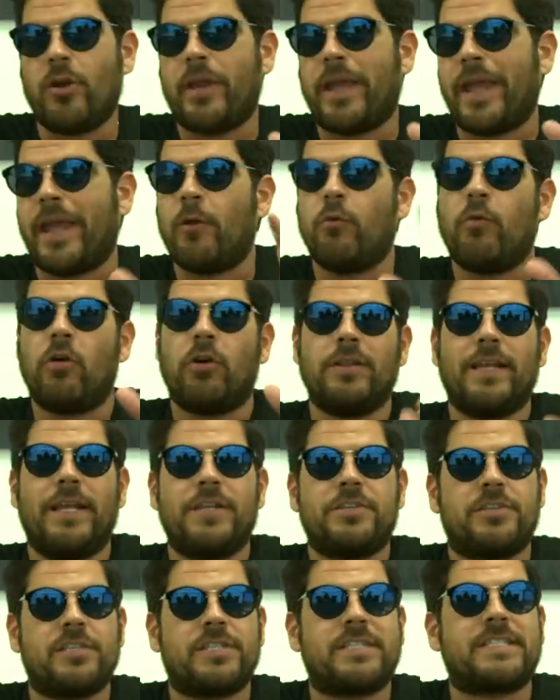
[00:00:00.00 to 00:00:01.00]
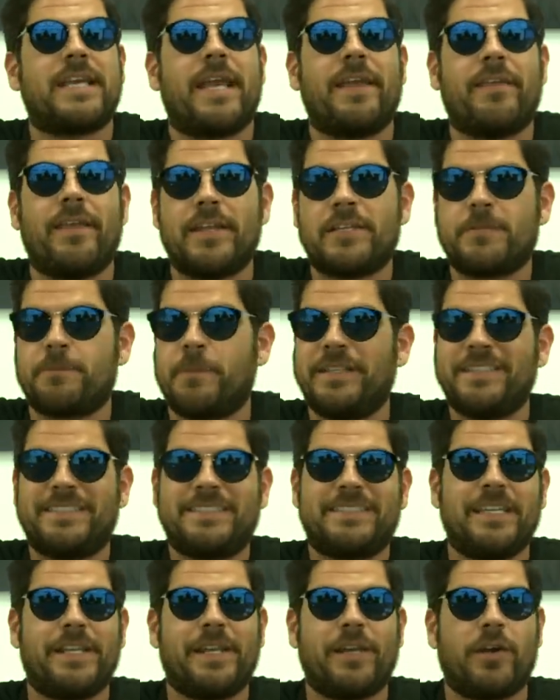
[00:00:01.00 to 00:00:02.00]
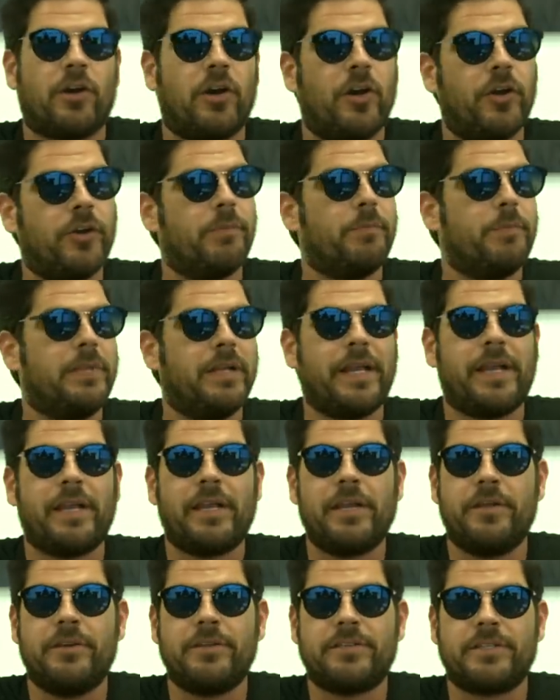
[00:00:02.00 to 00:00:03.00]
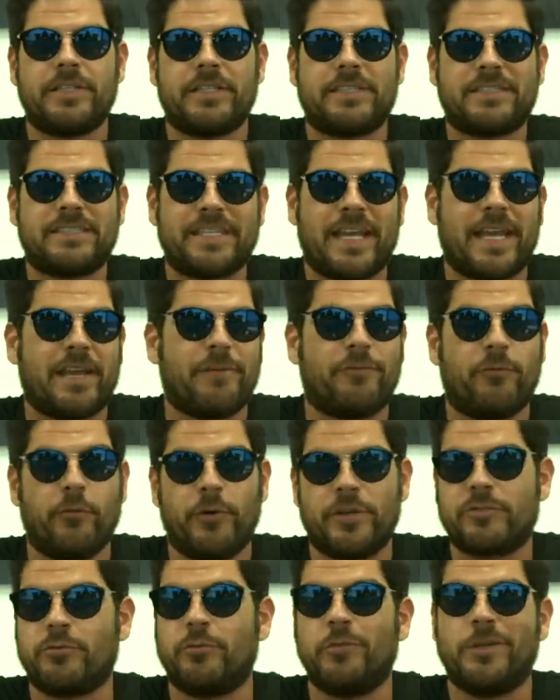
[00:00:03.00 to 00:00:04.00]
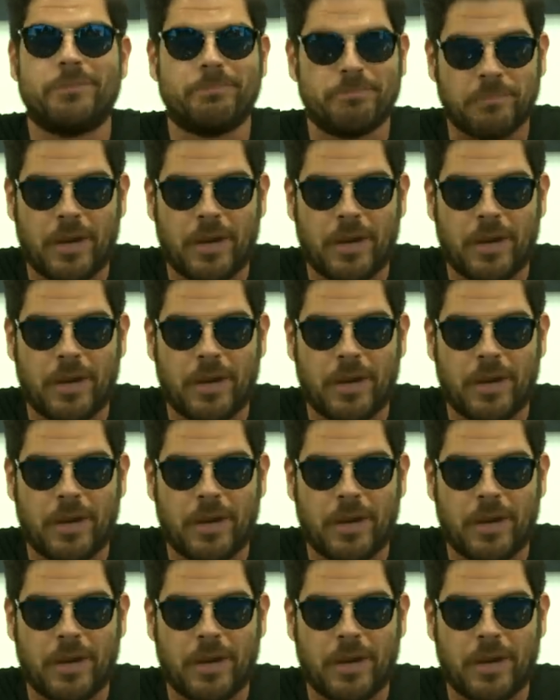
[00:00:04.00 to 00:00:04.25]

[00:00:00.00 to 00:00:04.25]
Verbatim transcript: okay, well, let's just say that it's been sitting 100 million years in a safe, which would